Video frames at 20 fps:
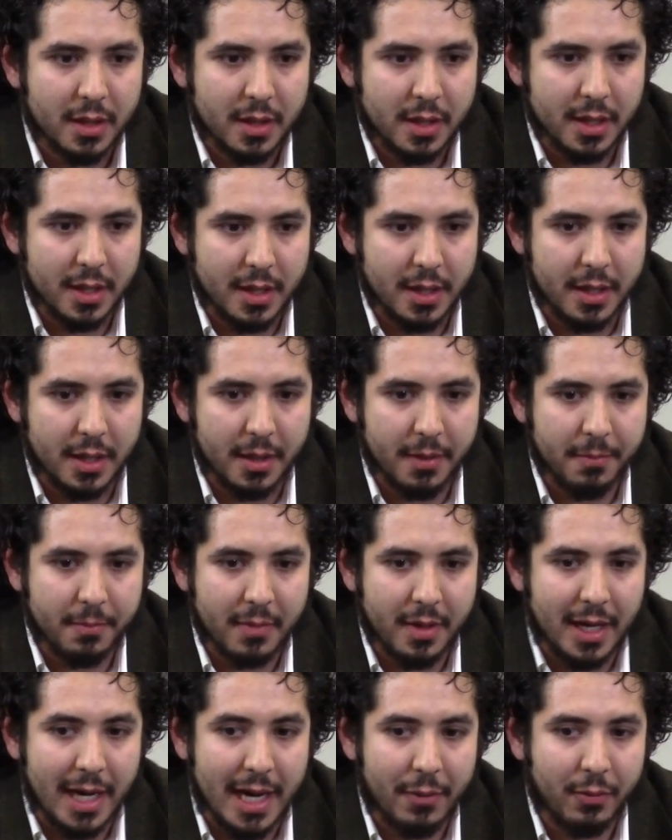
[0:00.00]

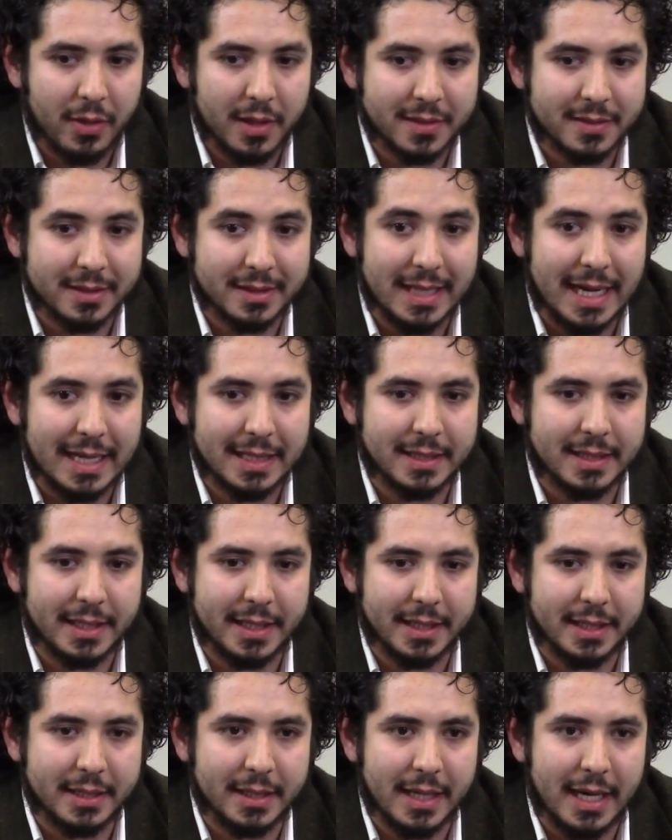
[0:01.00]
I was that
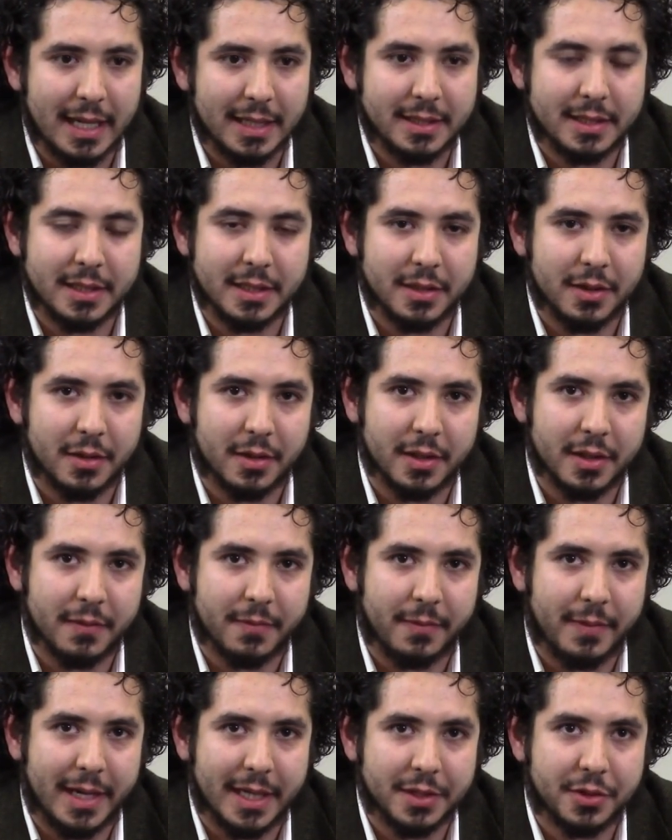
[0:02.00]
day, I didn't know
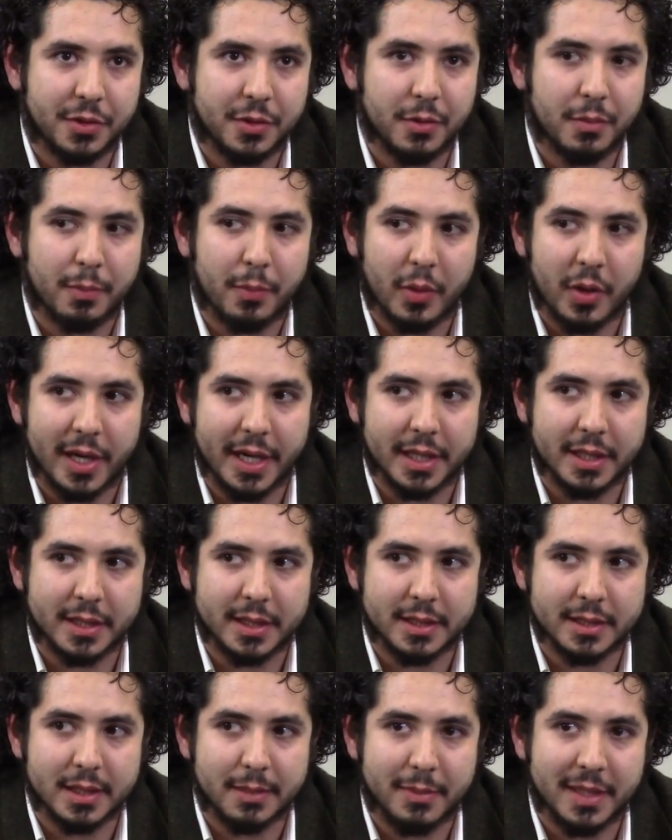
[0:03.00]
if I should pray
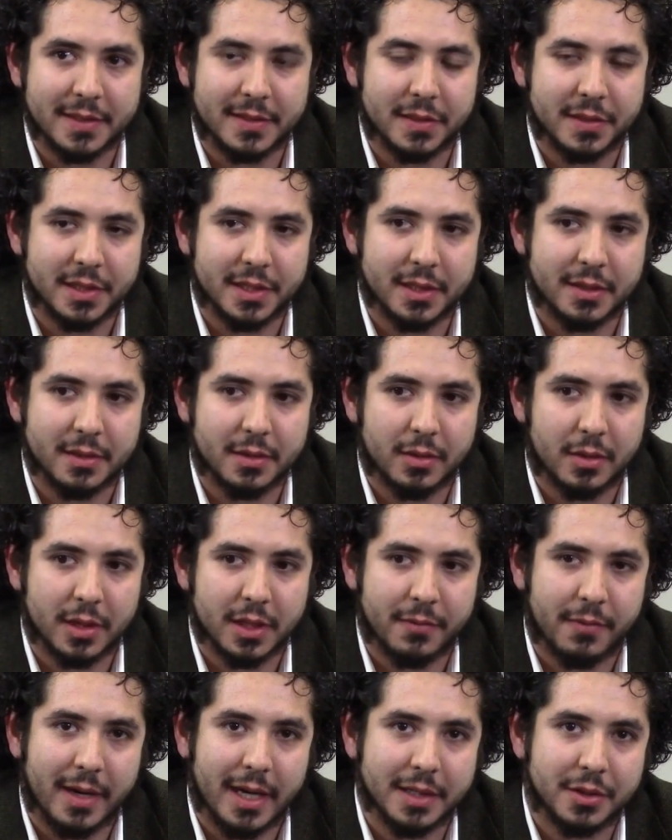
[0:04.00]
in the masjid
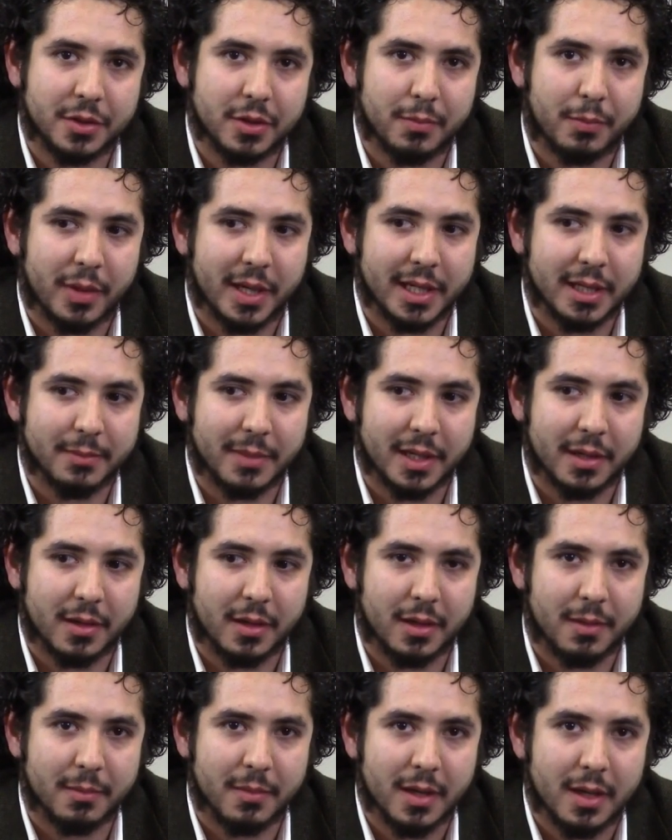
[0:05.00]
or if I should pray in my
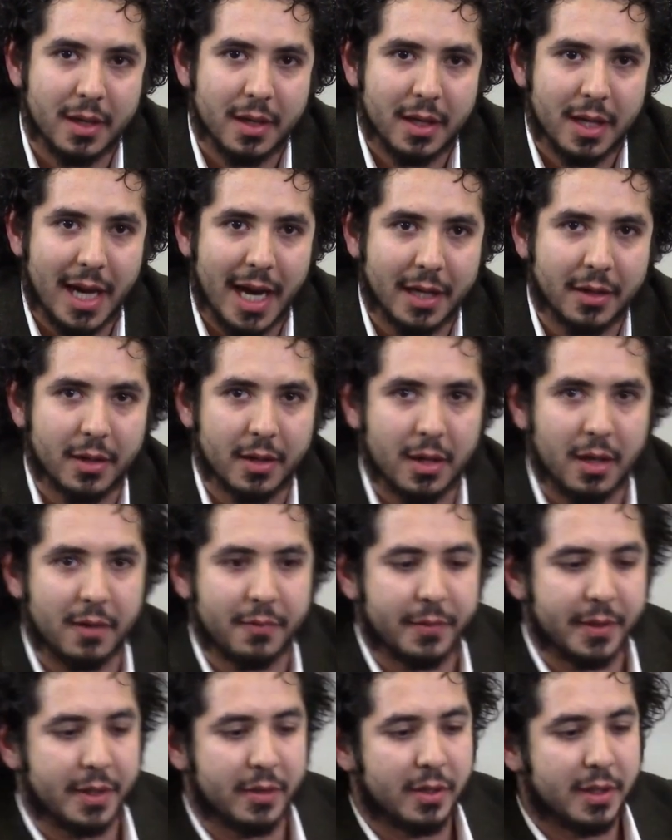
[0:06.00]
home. I got
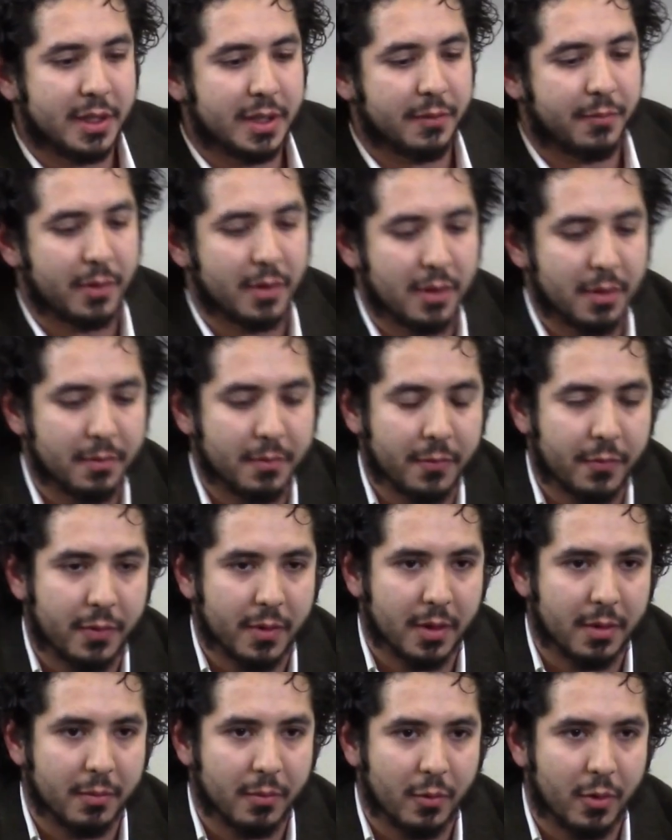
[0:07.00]
off early
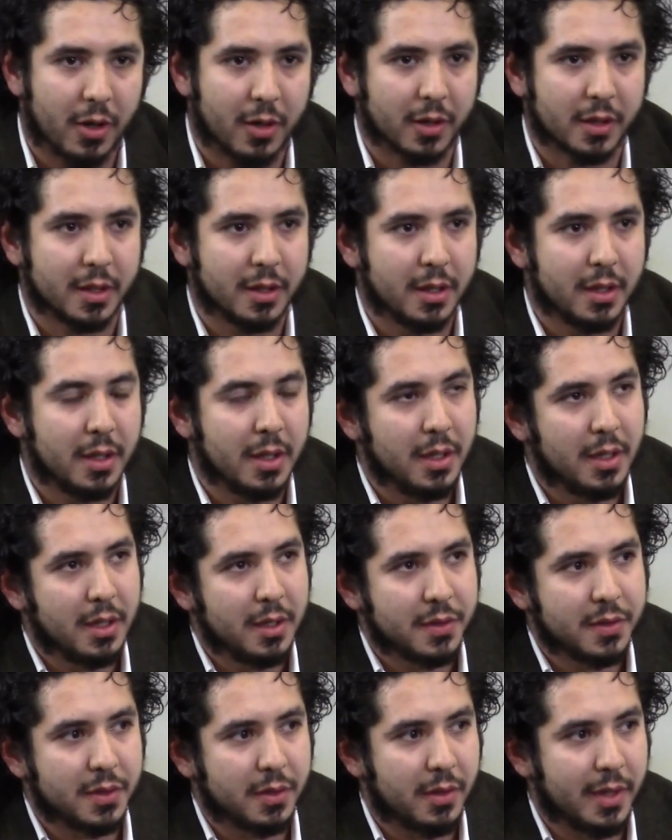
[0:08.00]
from work.
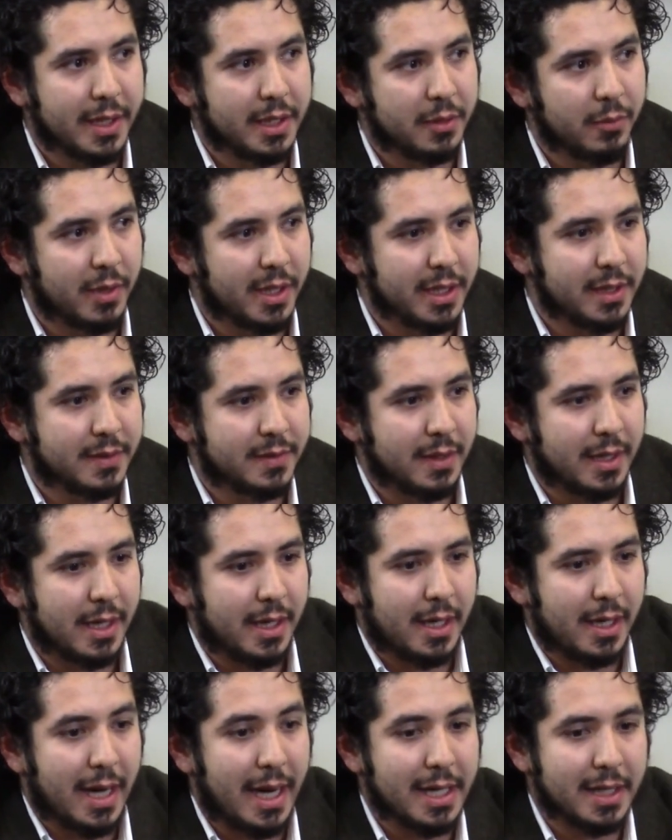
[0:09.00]
So anyways,
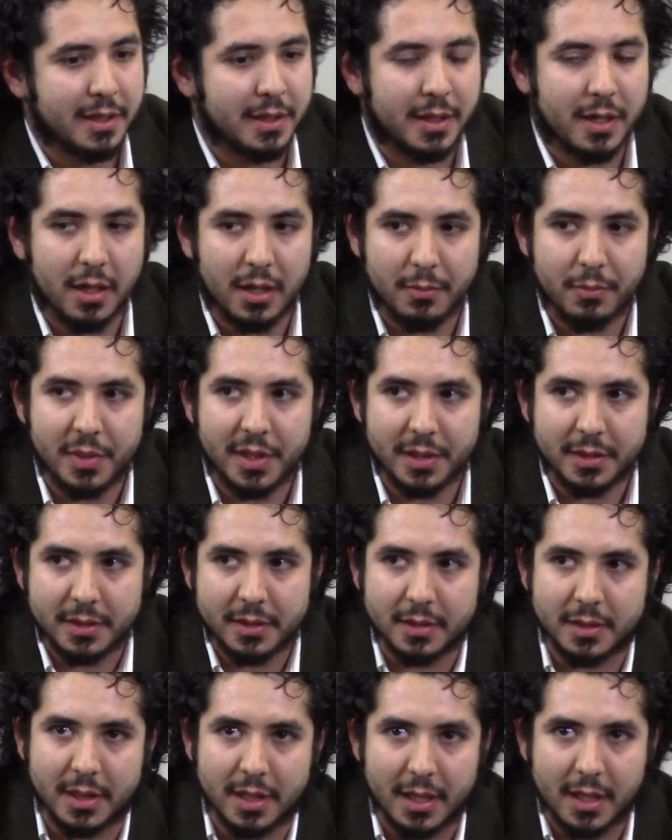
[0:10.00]
I ended up
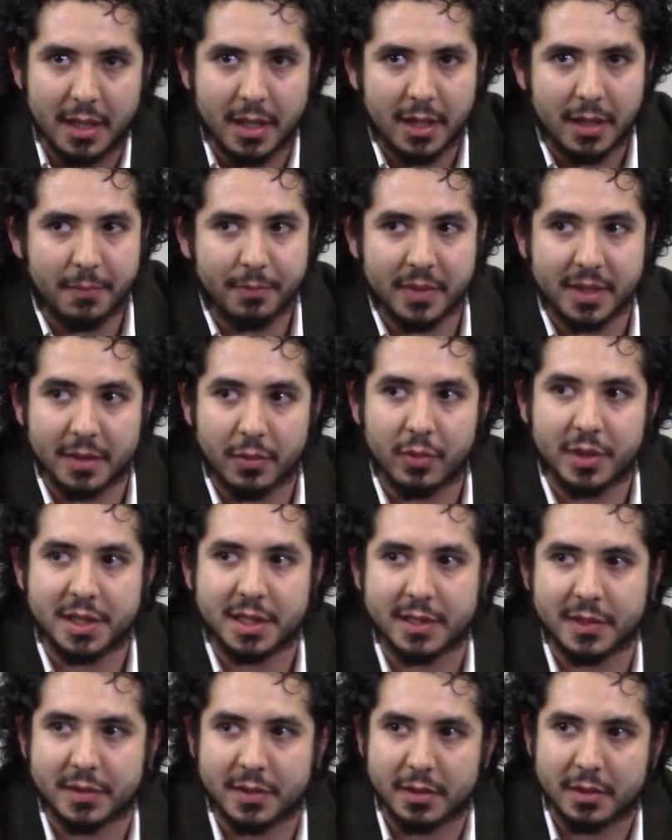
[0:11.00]
being in
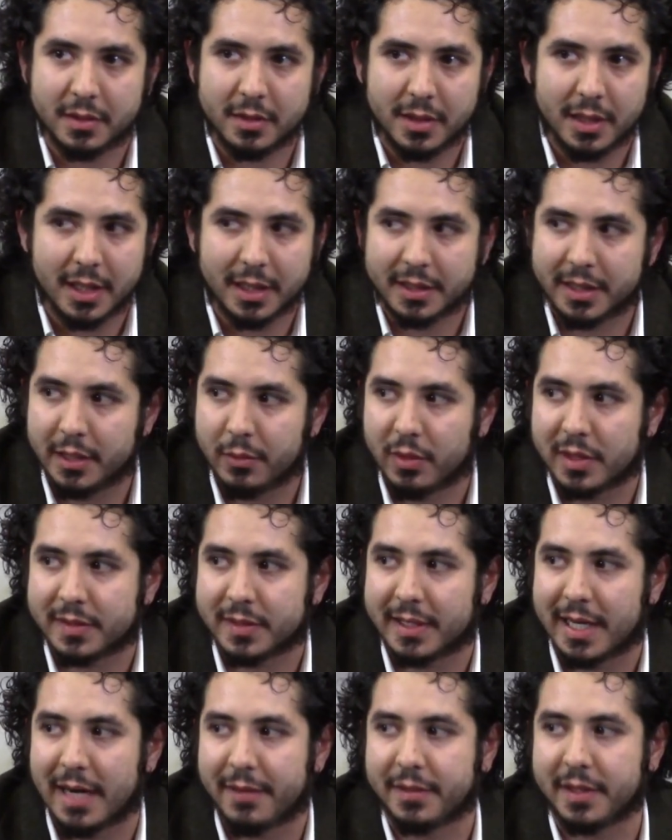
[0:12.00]
Richardson, and he
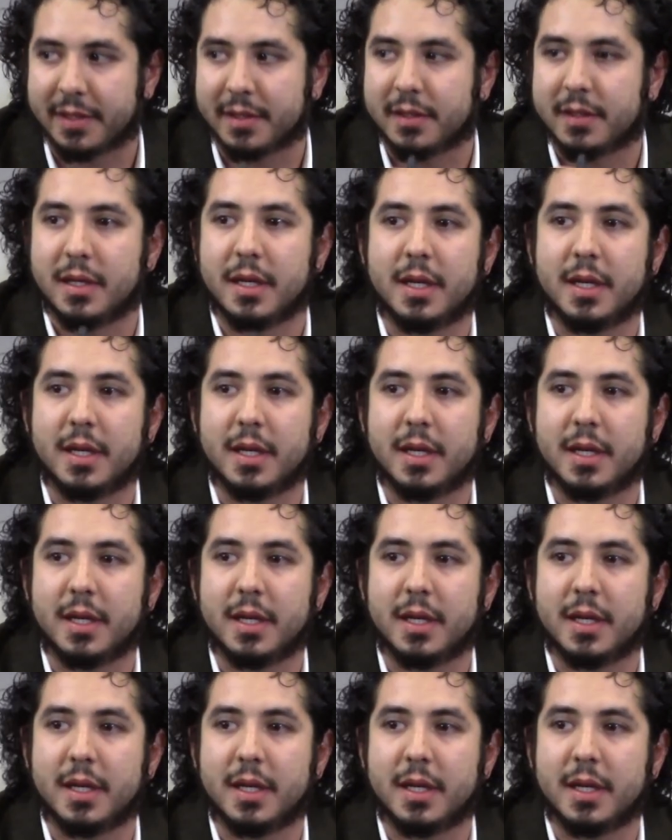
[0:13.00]
was having